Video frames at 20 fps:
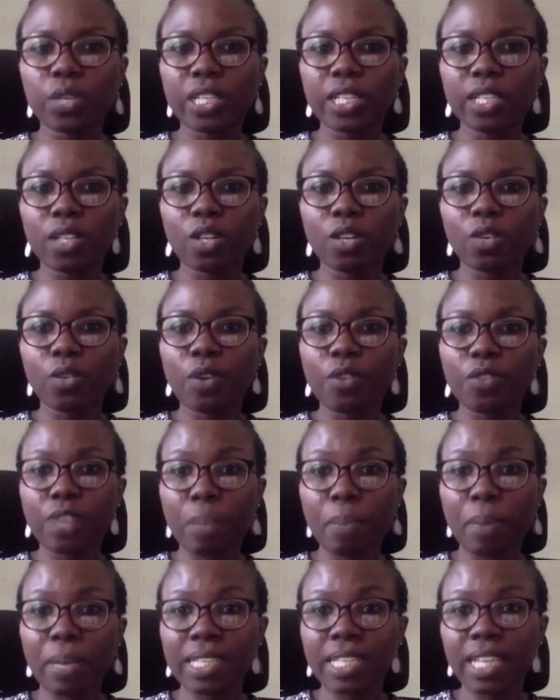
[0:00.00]
with the
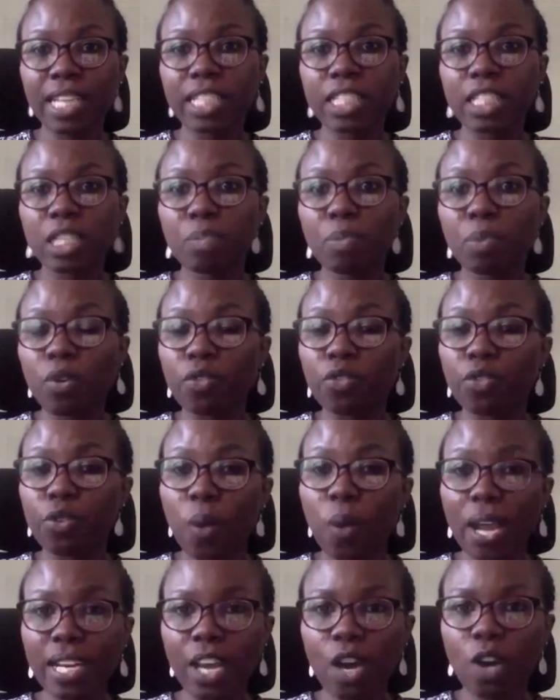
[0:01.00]
partnership with
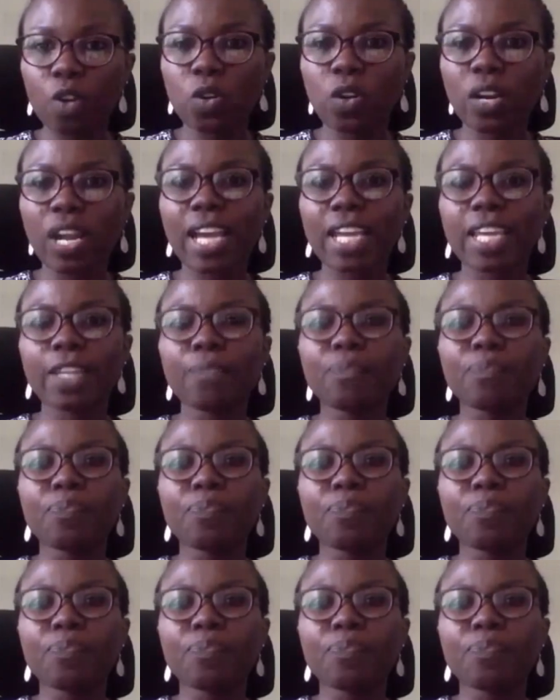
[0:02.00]
Rwanda Online,